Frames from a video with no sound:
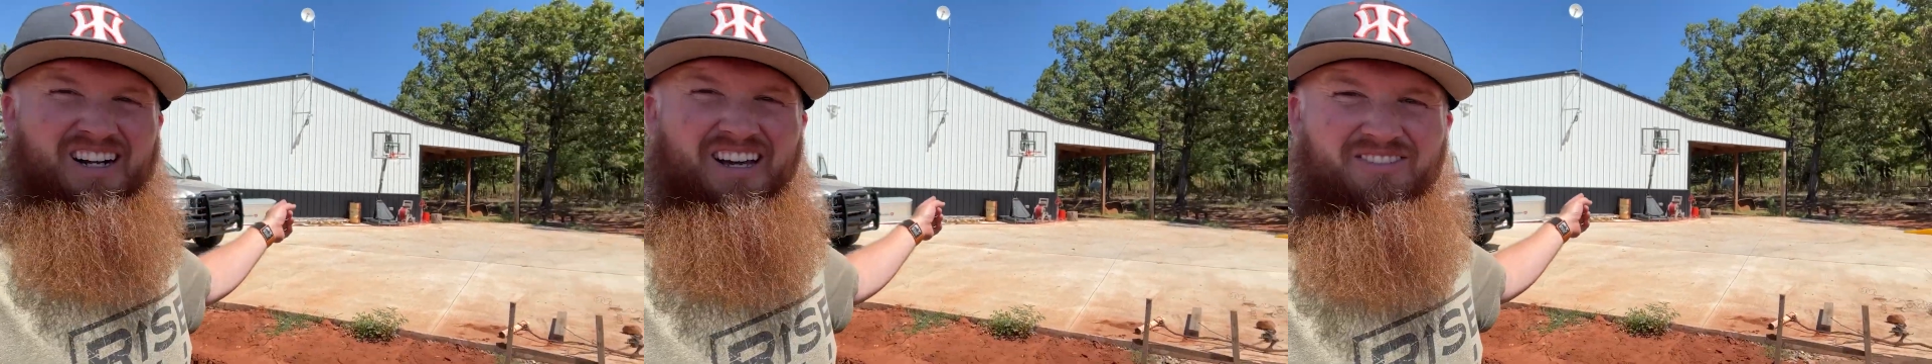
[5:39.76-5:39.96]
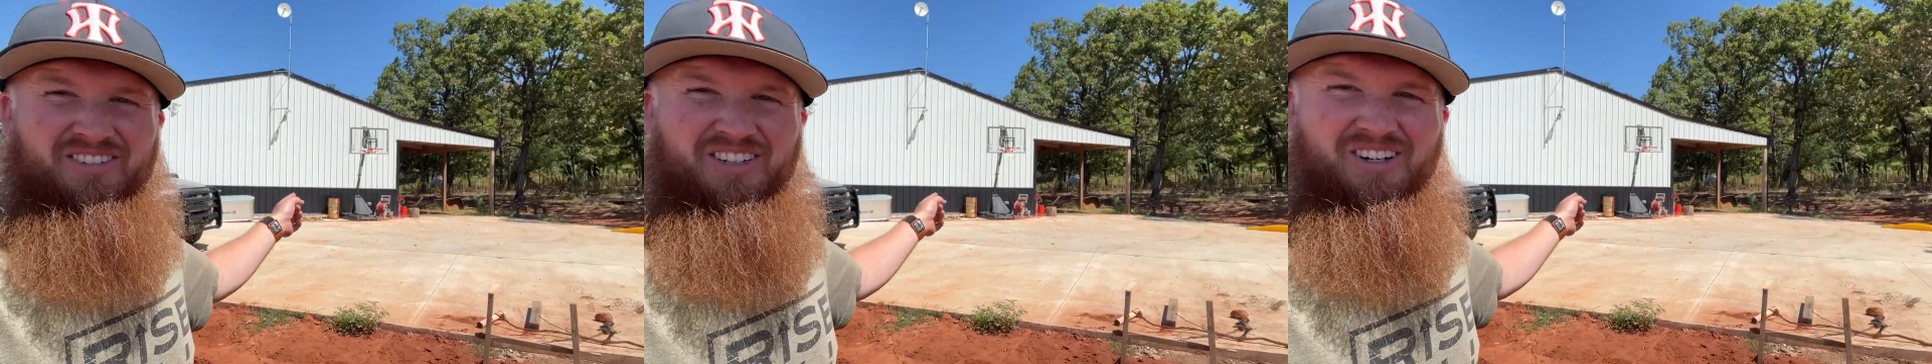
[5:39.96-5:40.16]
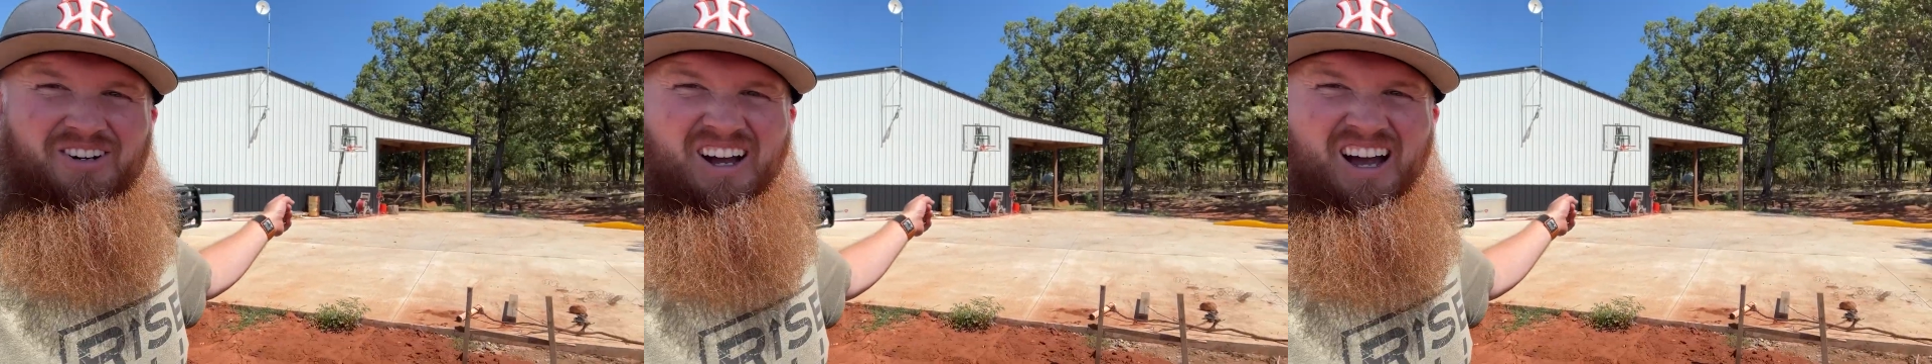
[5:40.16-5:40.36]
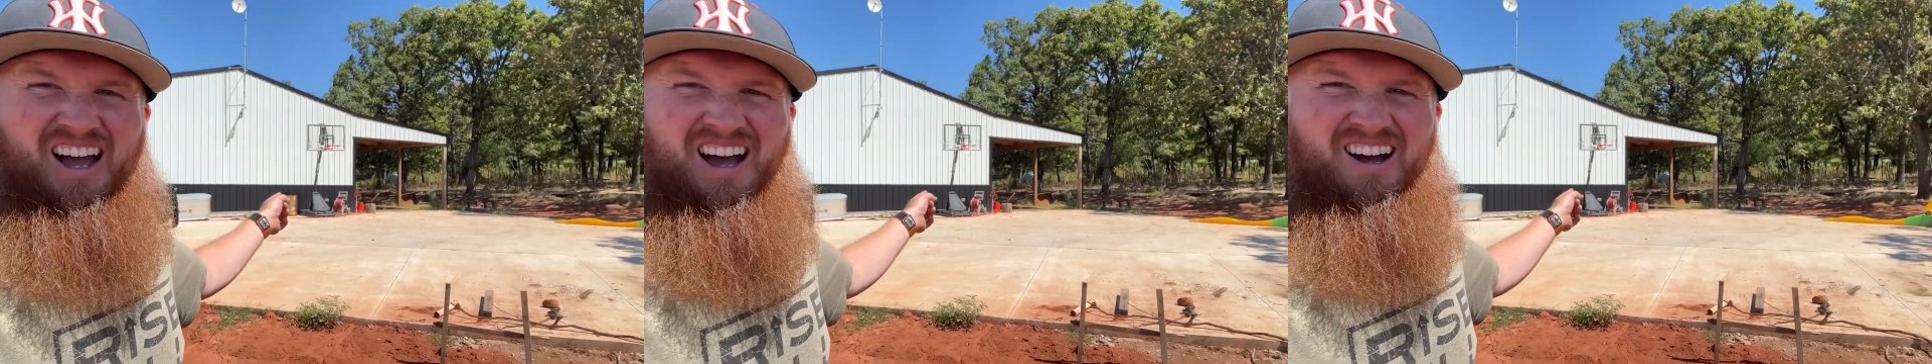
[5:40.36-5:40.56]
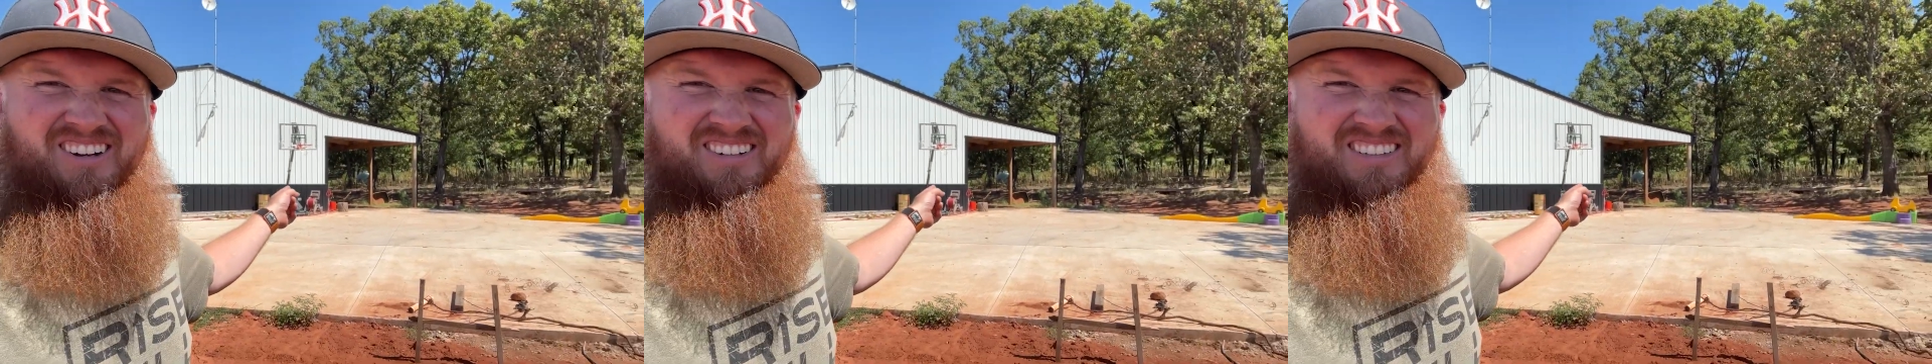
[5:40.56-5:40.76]
to have to go
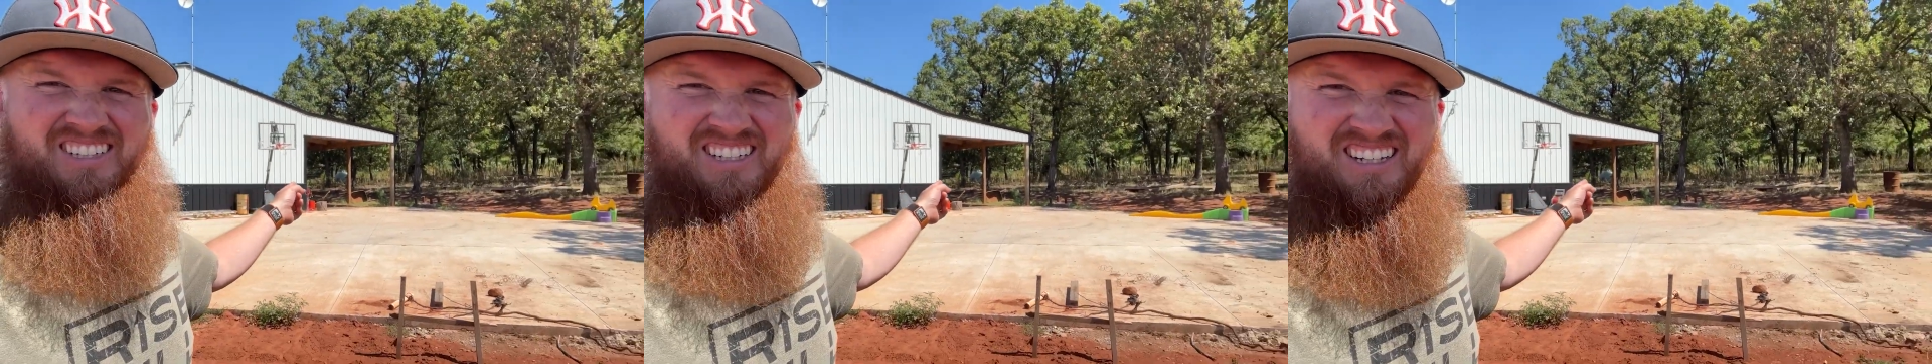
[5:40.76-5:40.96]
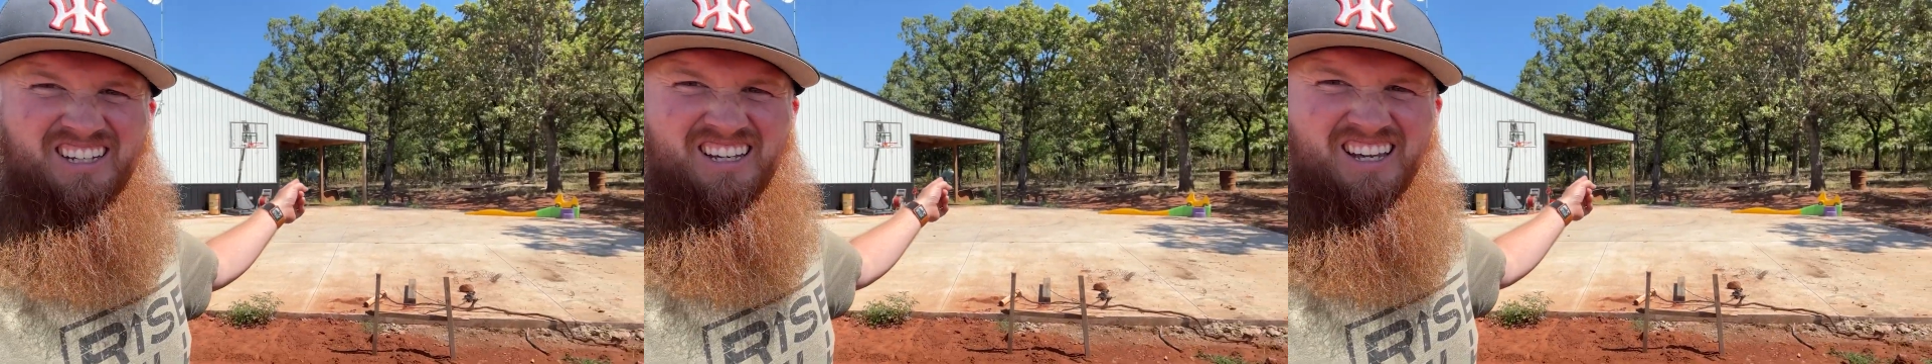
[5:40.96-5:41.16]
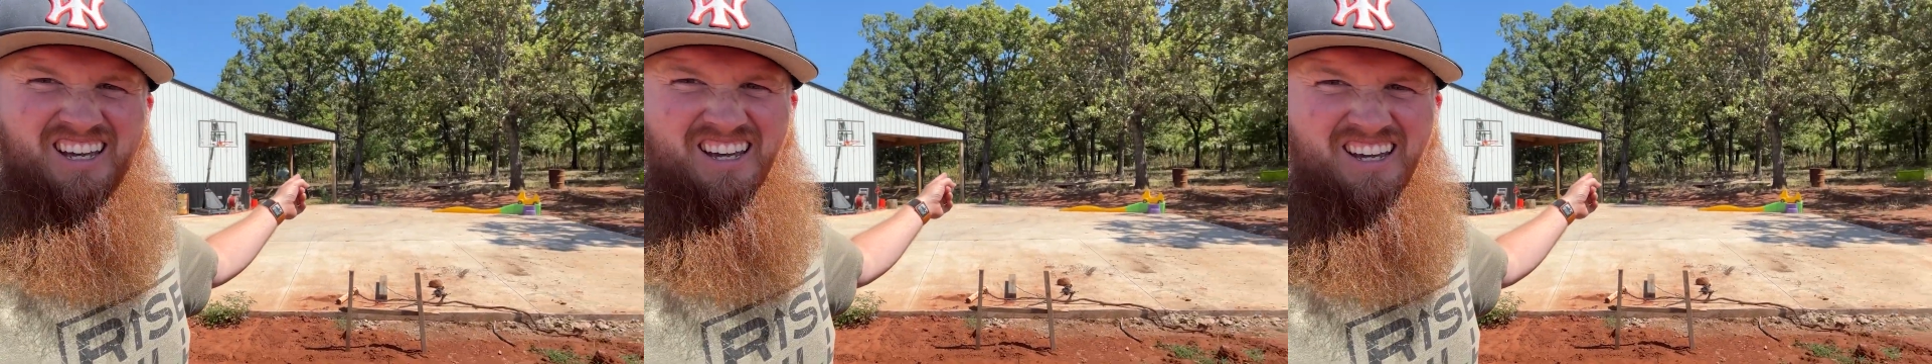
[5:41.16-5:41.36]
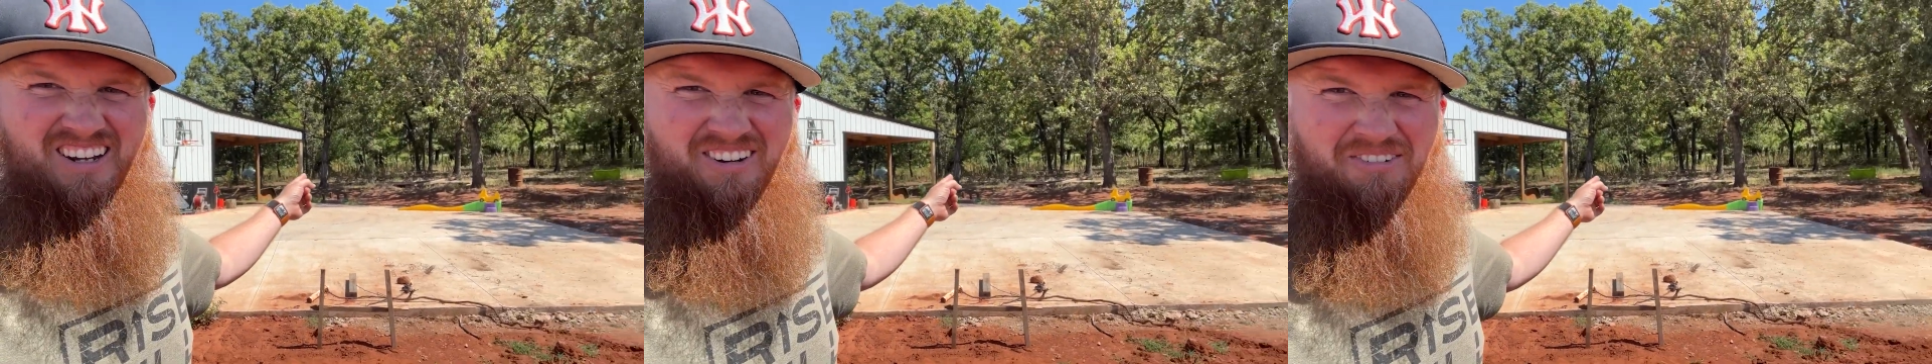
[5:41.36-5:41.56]
out and